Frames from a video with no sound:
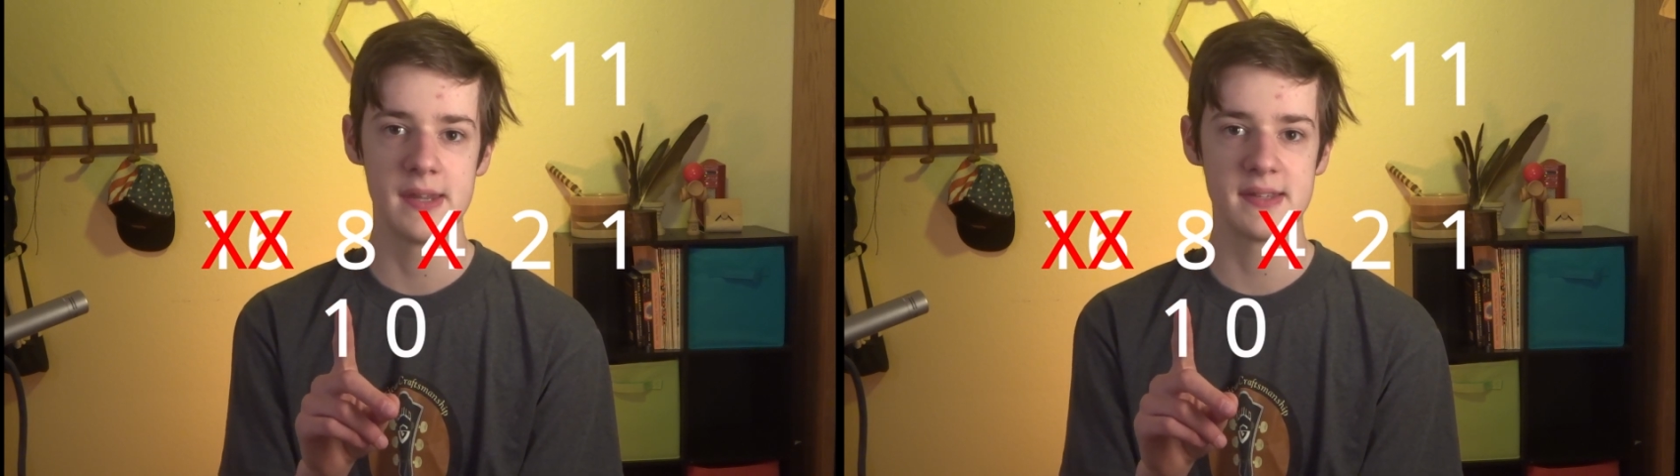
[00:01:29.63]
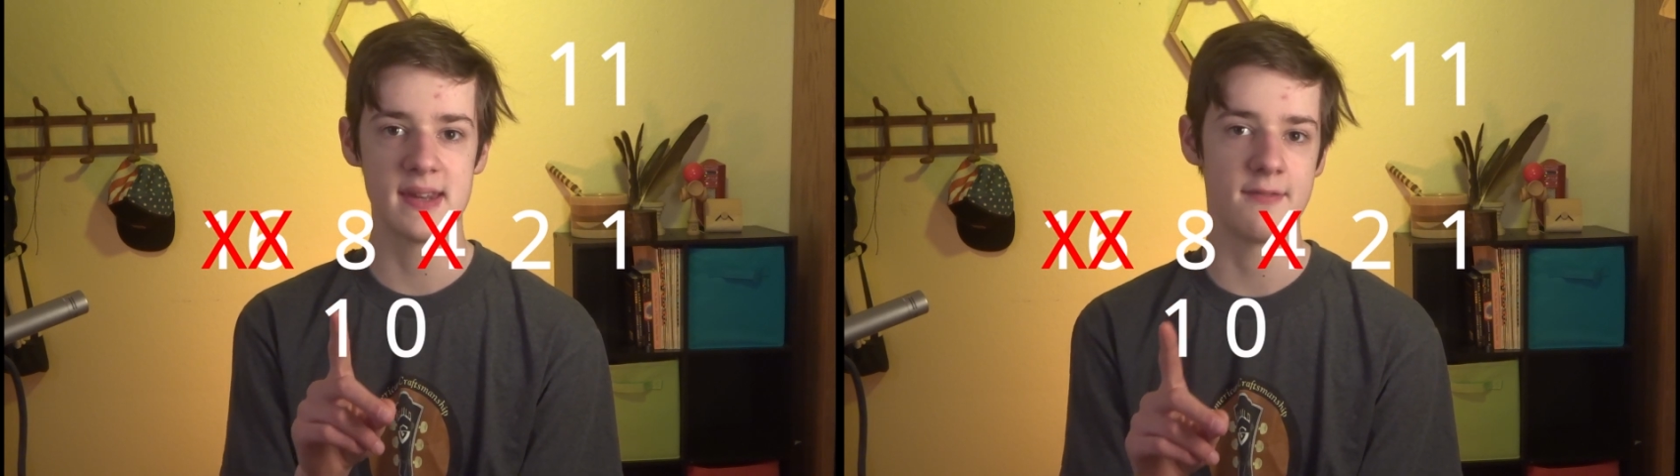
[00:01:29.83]

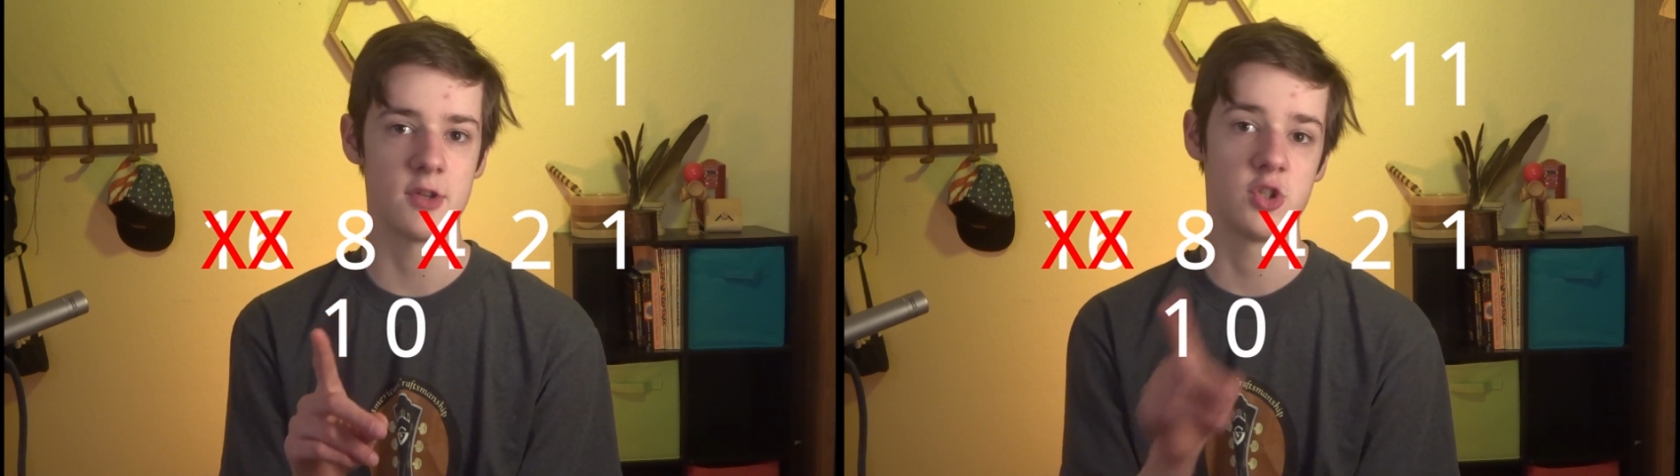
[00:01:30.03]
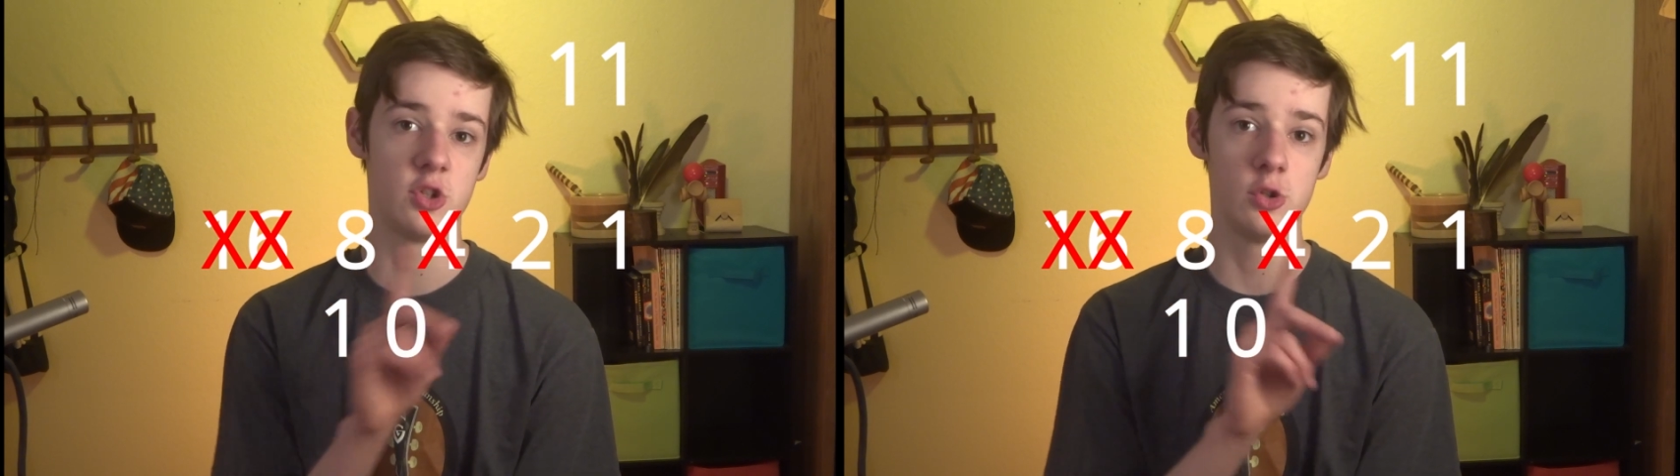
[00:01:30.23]
Does it
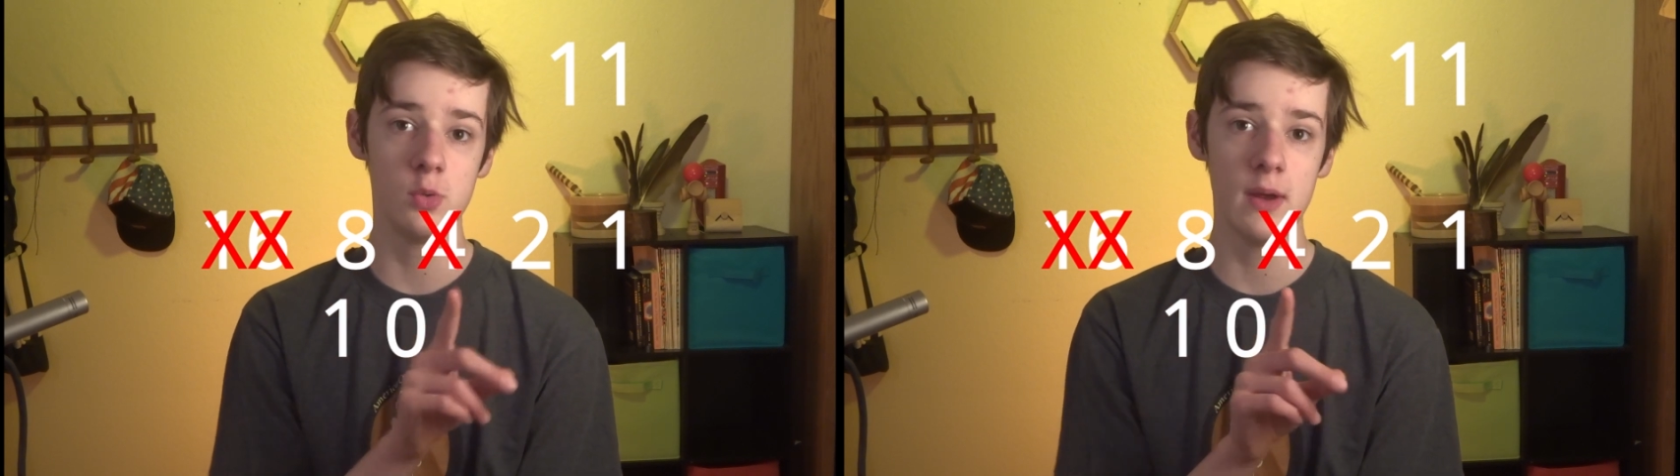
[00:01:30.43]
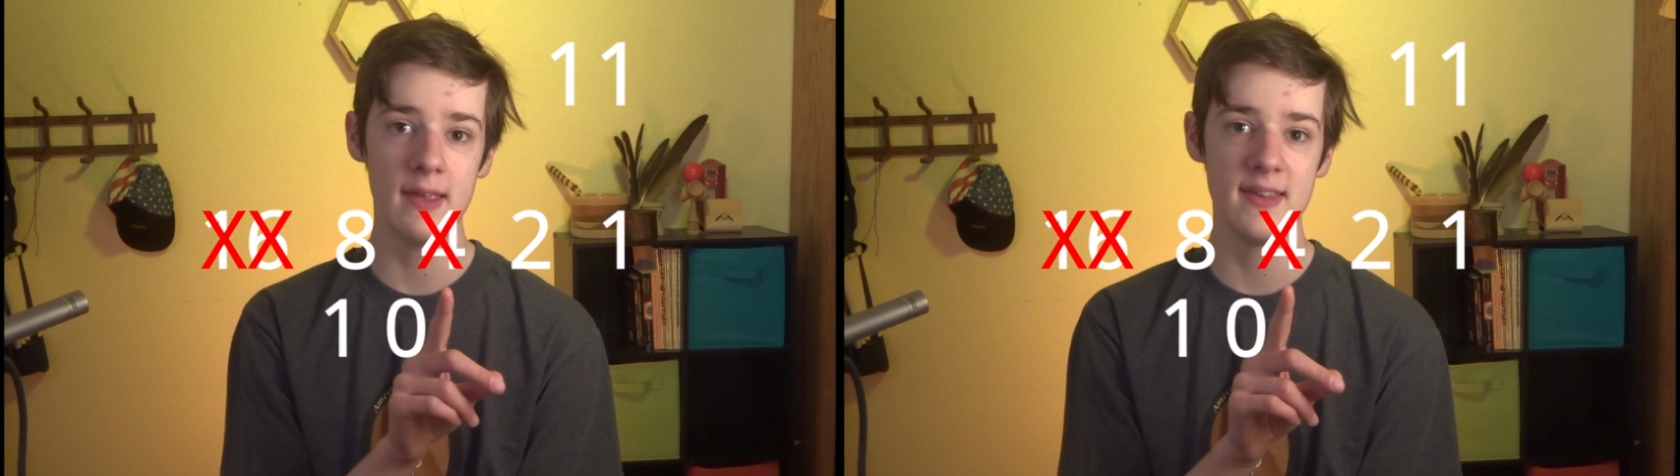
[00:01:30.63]
have a
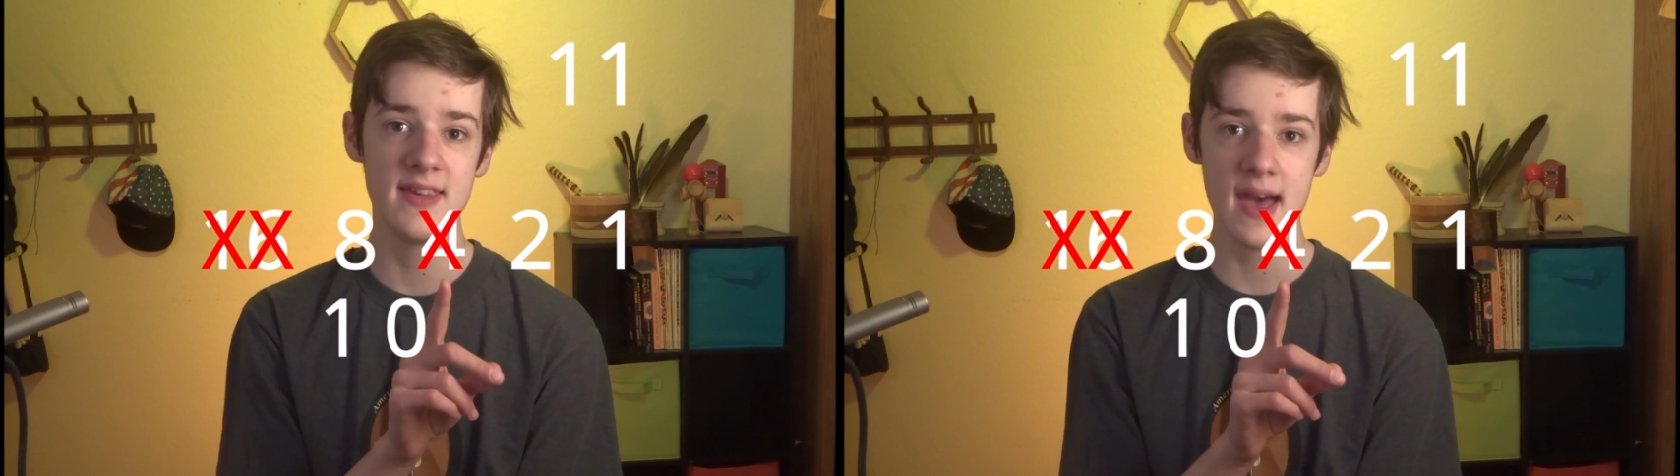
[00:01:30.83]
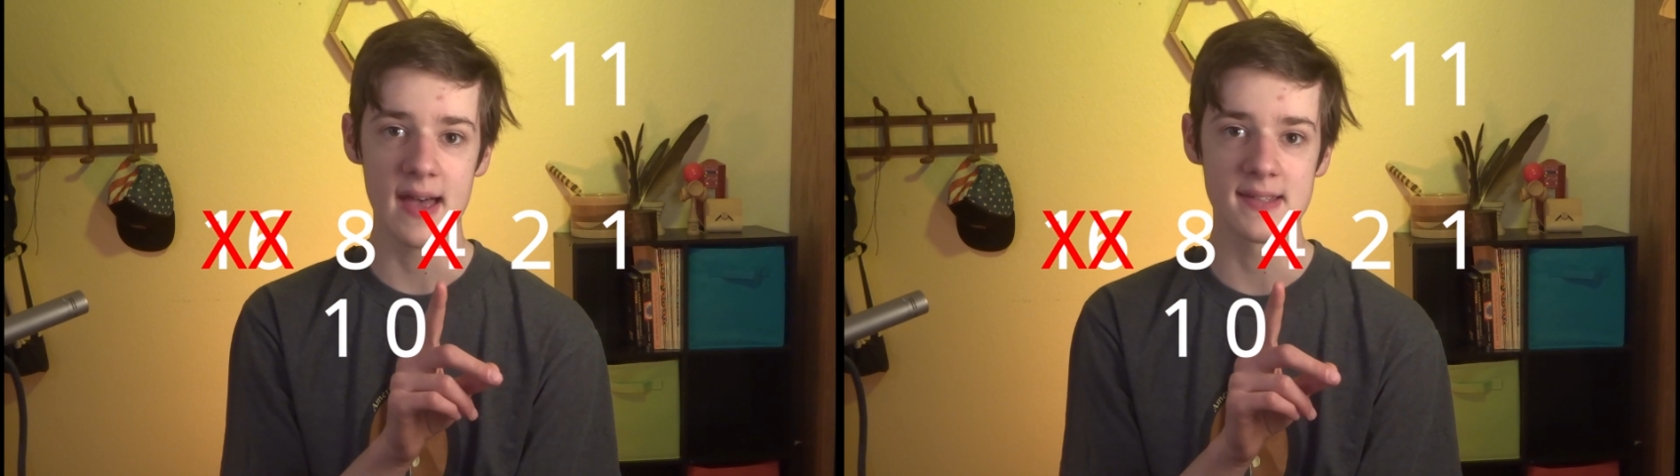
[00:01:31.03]
2?
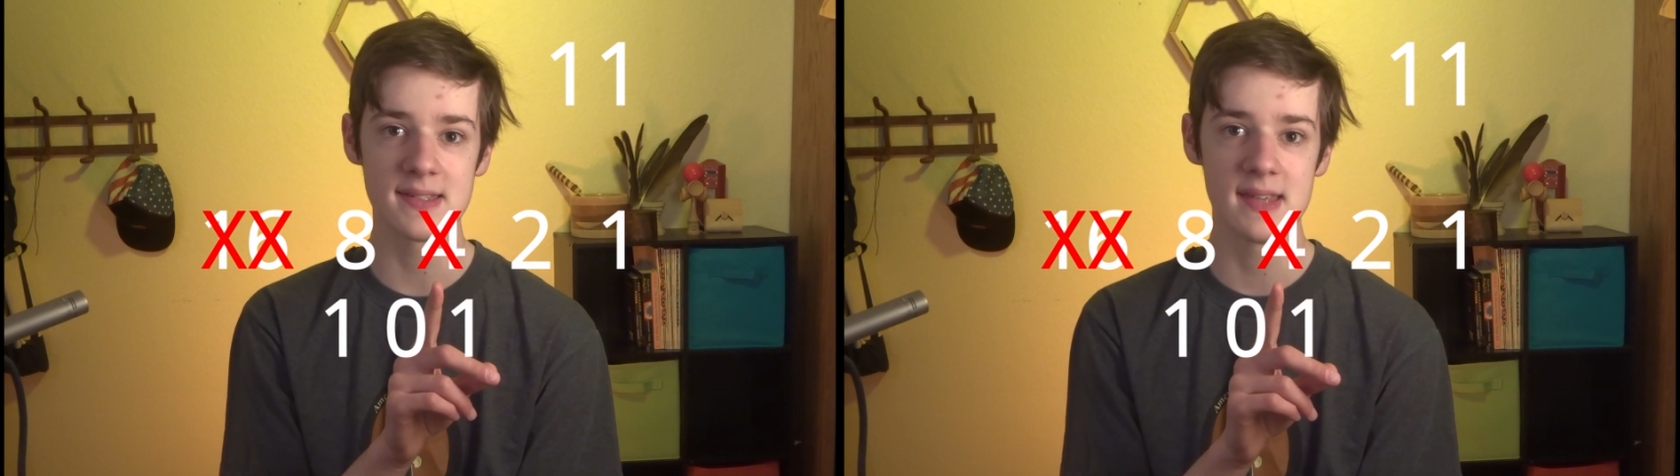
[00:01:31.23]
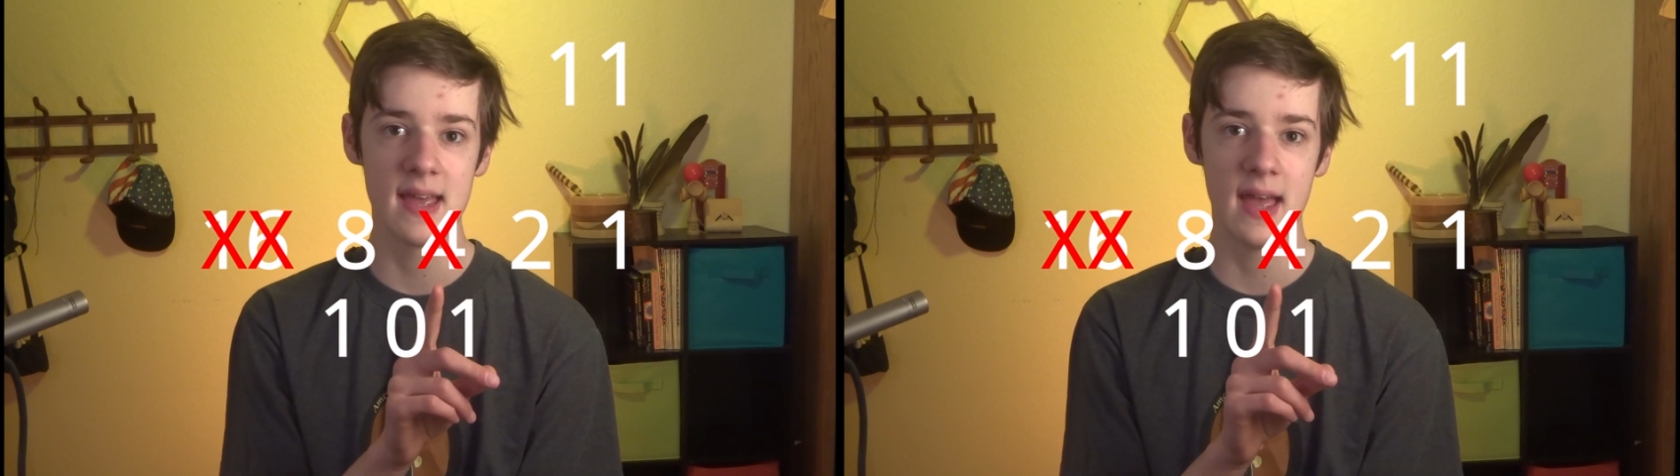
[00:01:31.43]

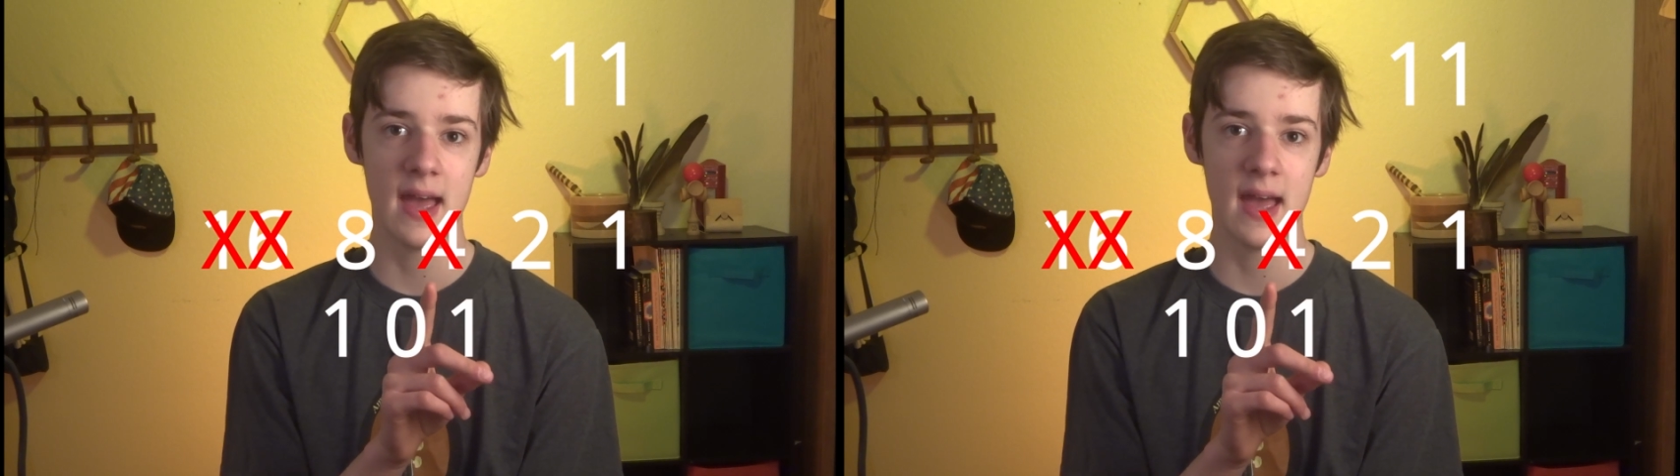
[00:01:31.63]
Yes.